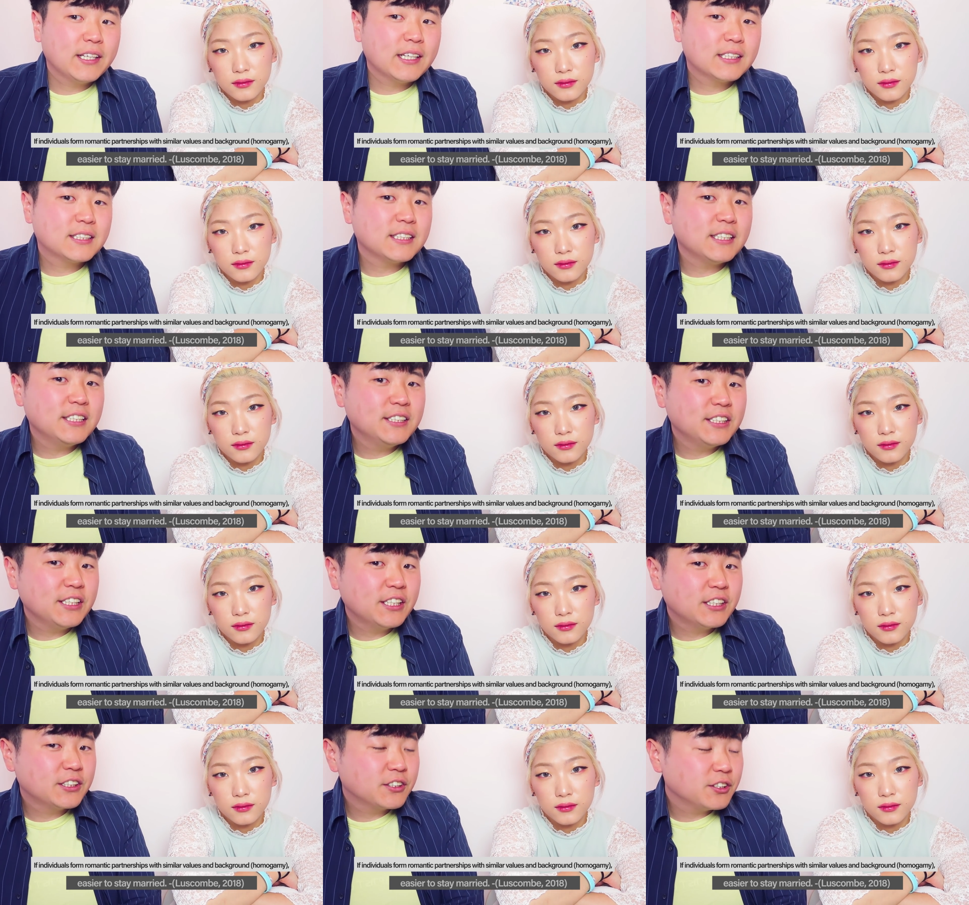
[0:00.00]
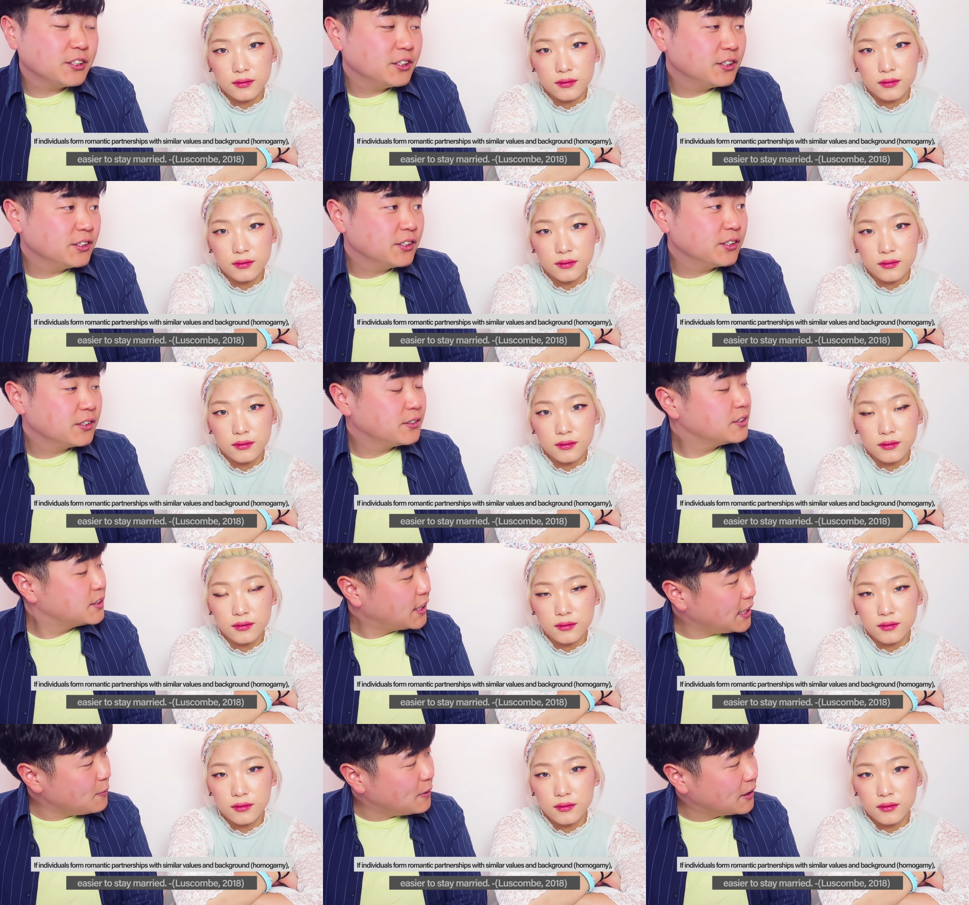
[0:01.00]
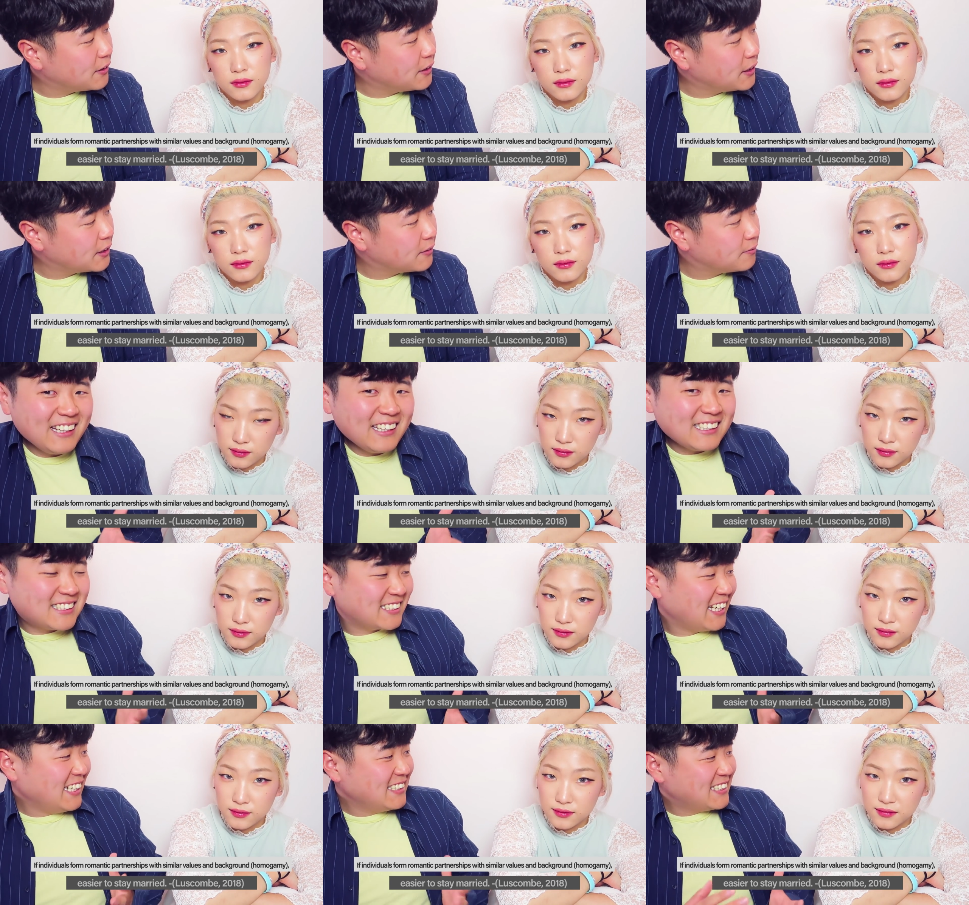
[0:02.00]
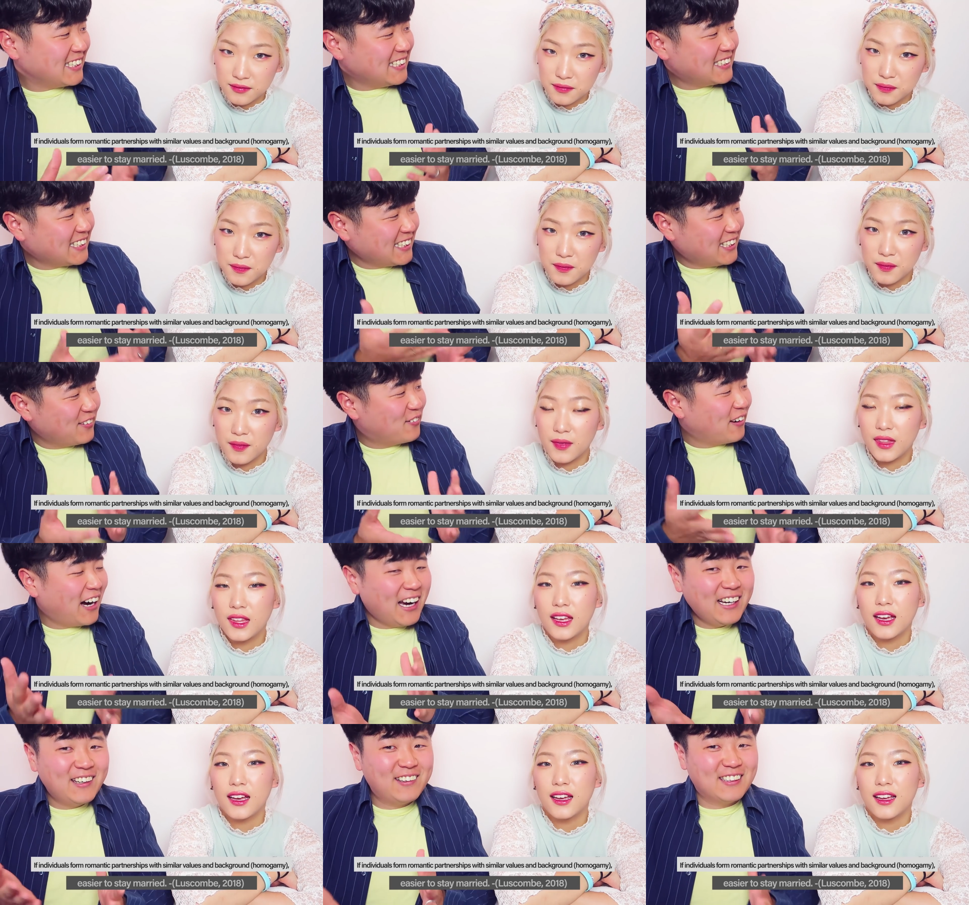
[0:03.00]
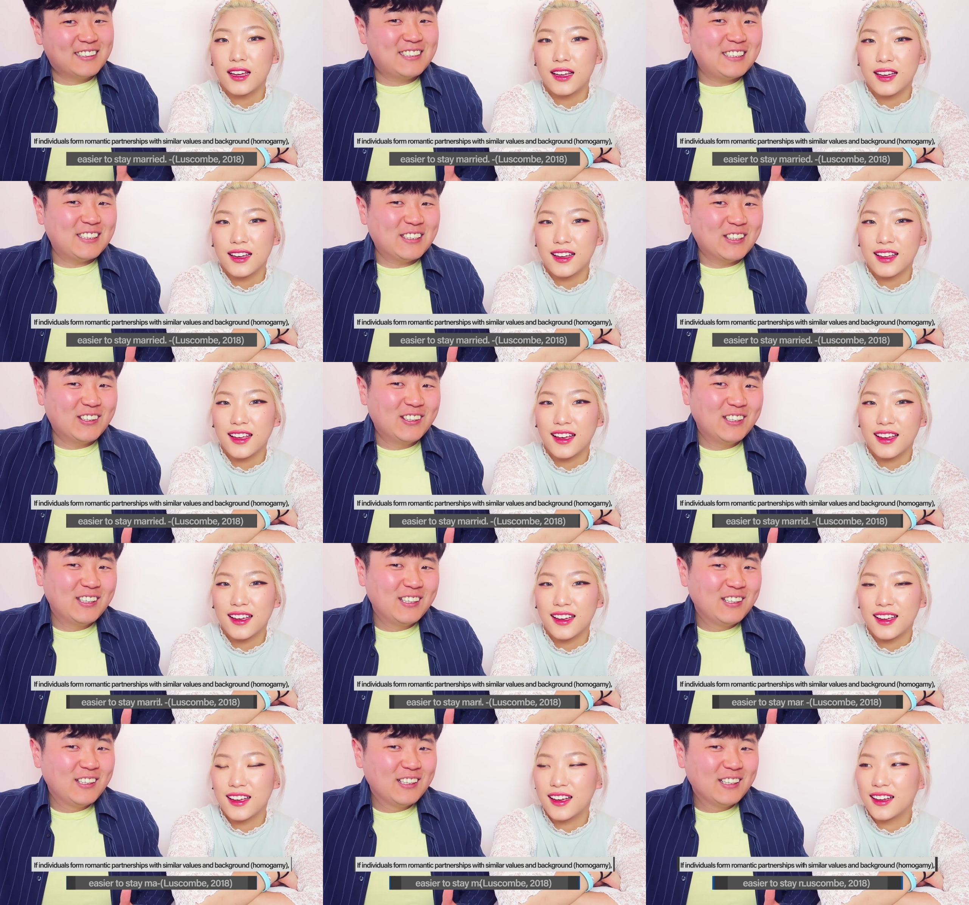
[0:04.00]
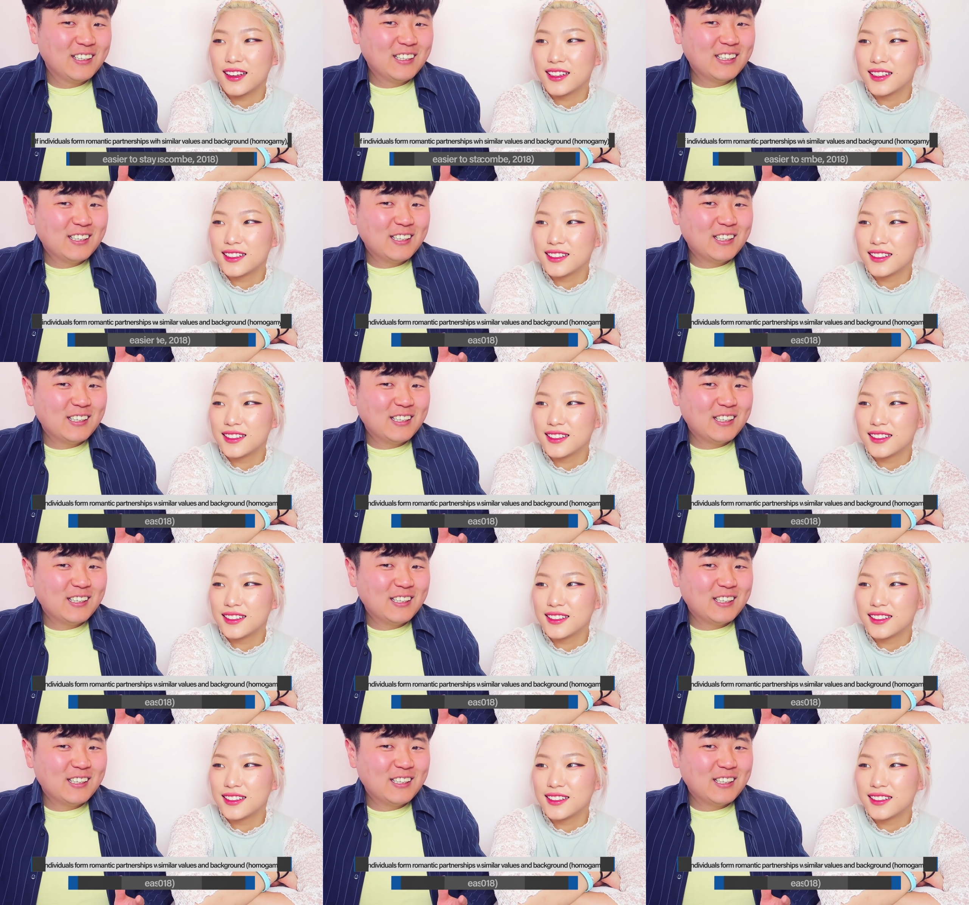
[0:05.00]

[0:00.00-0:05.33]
Speaker 1: it's easier to stay married. In a sense, it's like a divide yeah, of the two. Yeah, yeah, yeah.